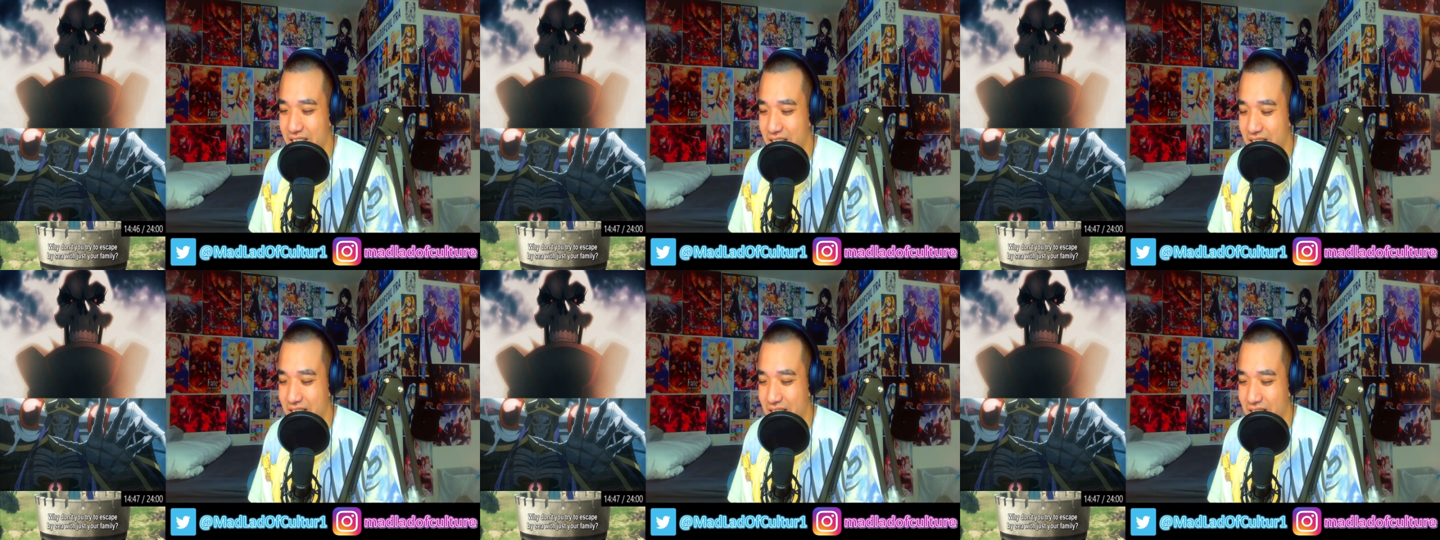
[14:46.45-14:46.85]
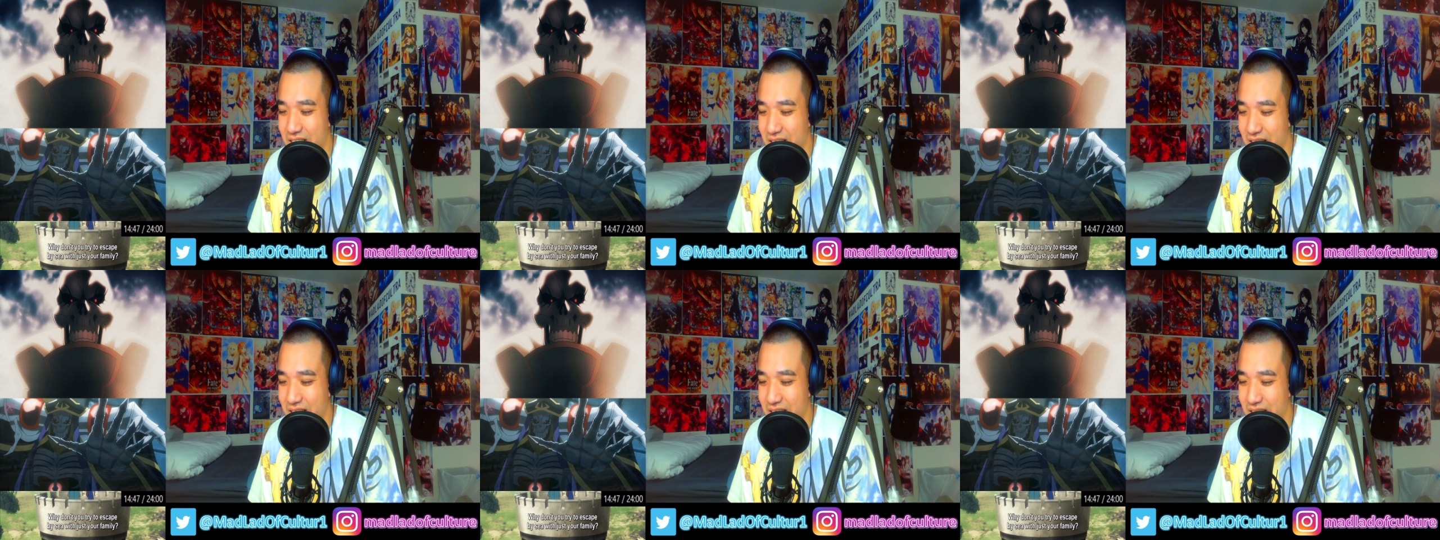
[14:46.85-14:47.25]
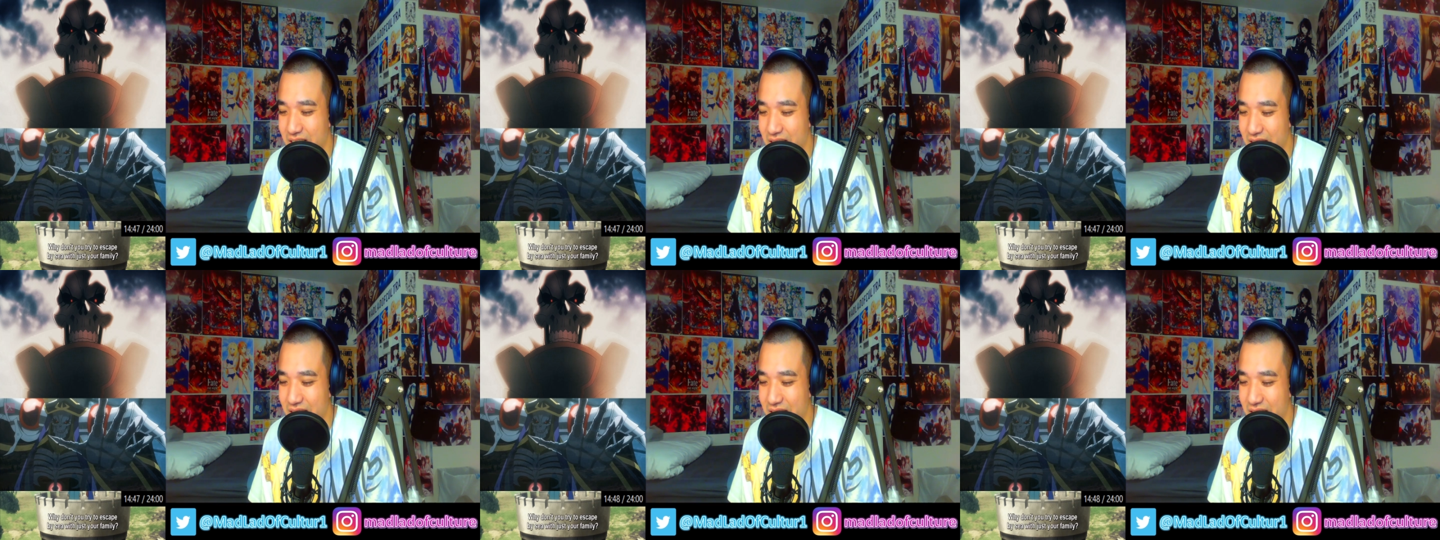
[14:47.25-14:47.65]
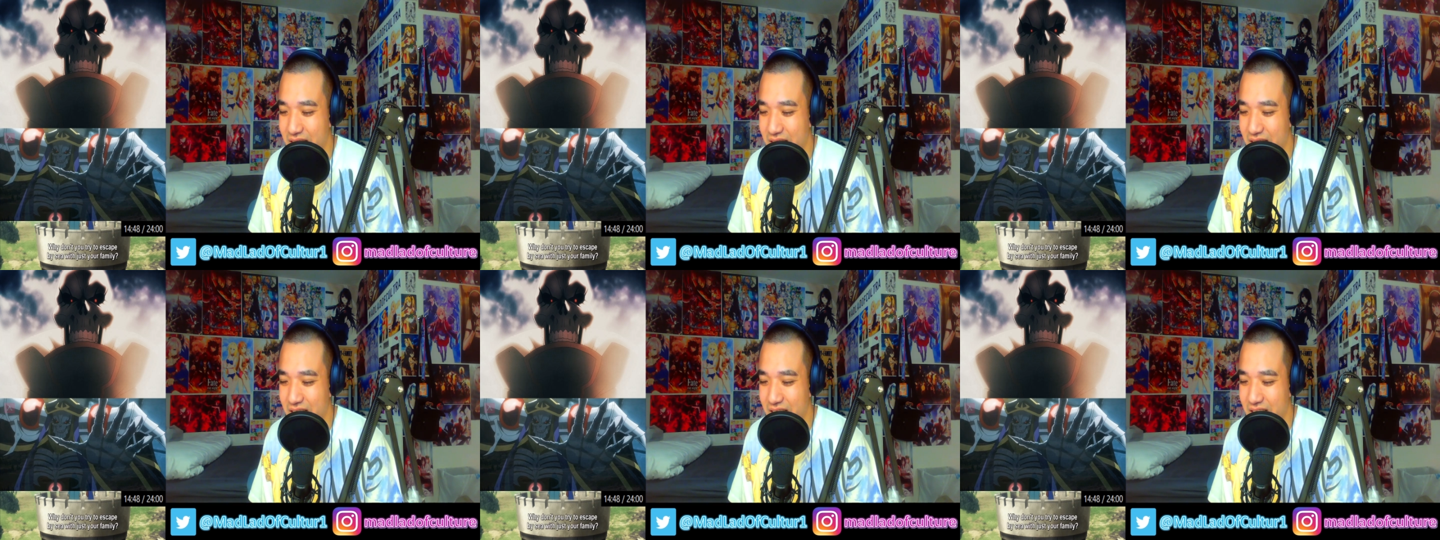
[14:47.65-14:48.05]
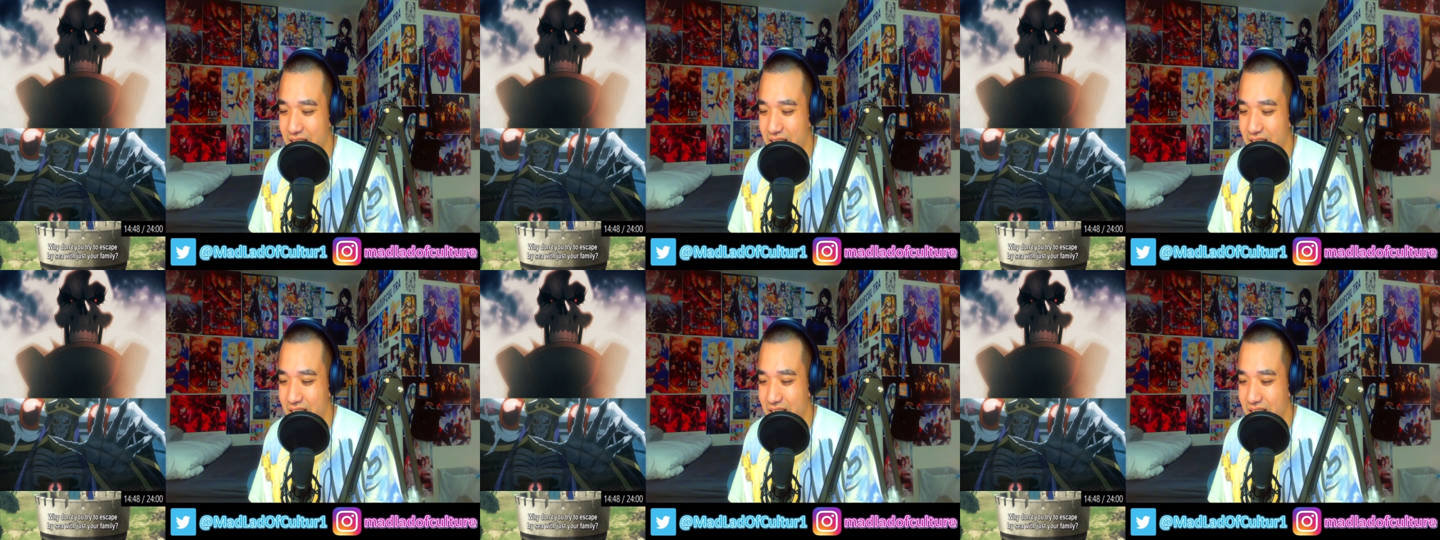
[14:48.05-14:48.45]

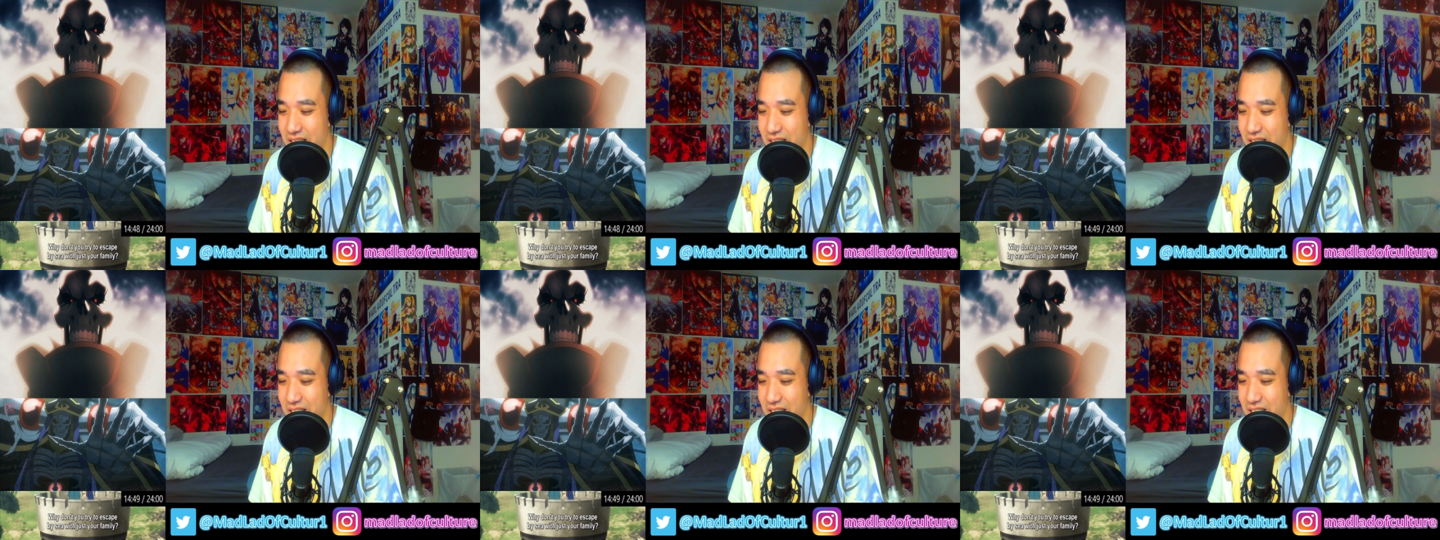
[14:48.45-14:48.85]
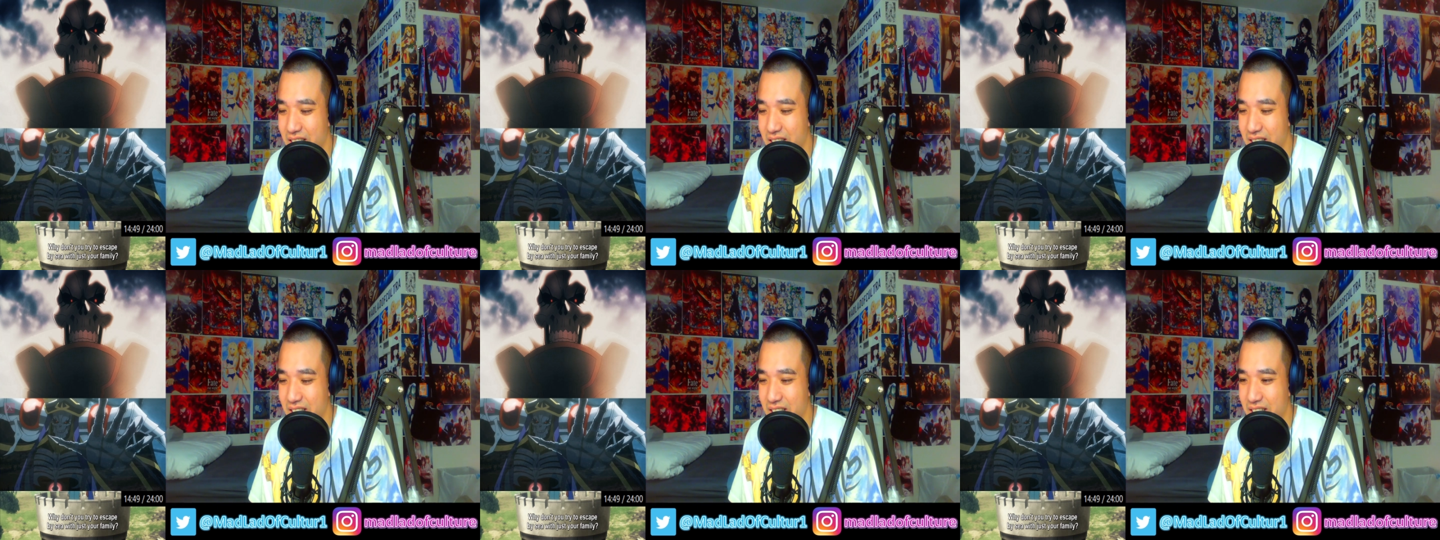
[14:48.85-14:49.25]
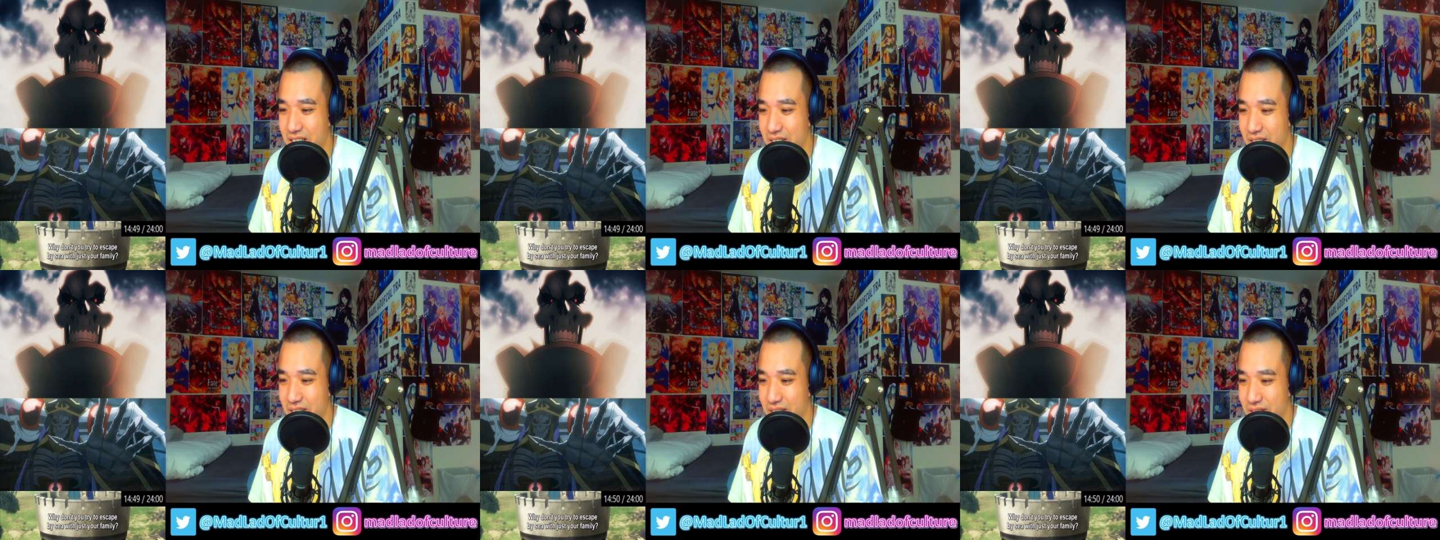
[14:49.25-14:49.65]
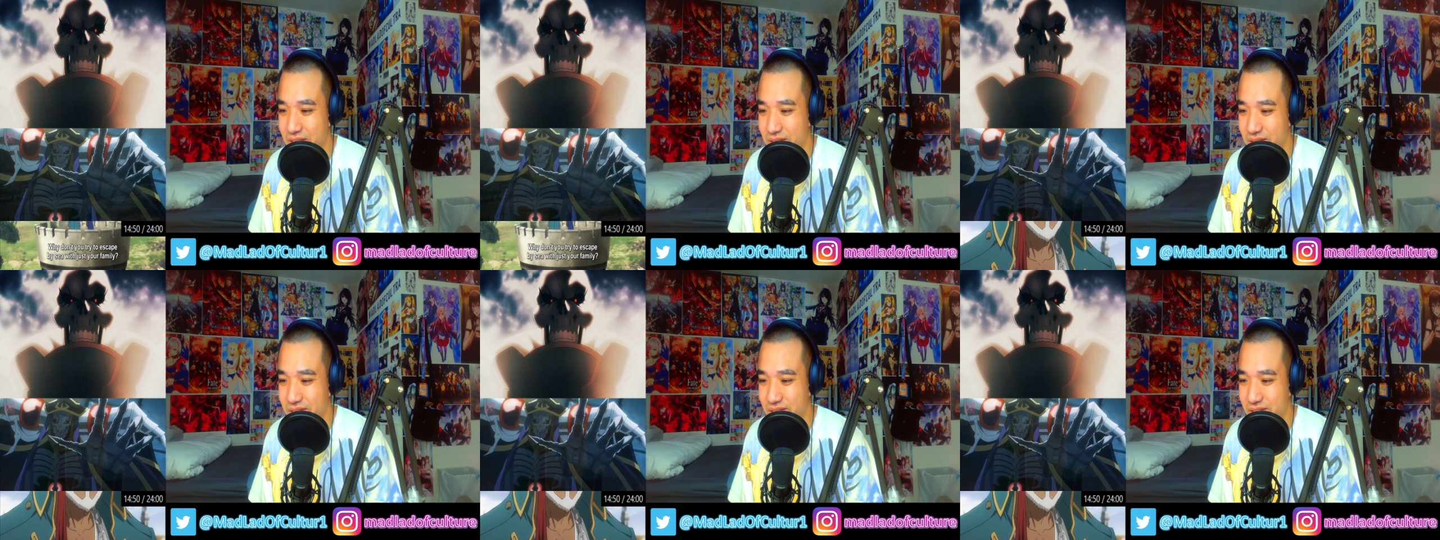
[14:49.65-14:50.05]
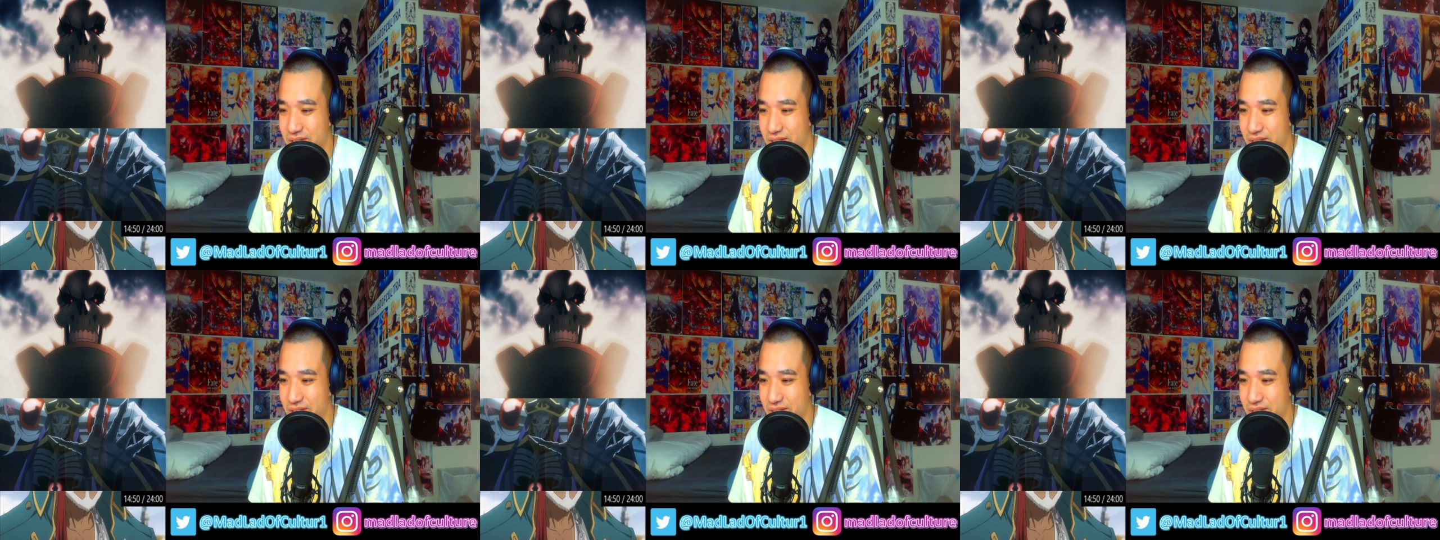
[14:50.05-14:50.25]
Nothing is said.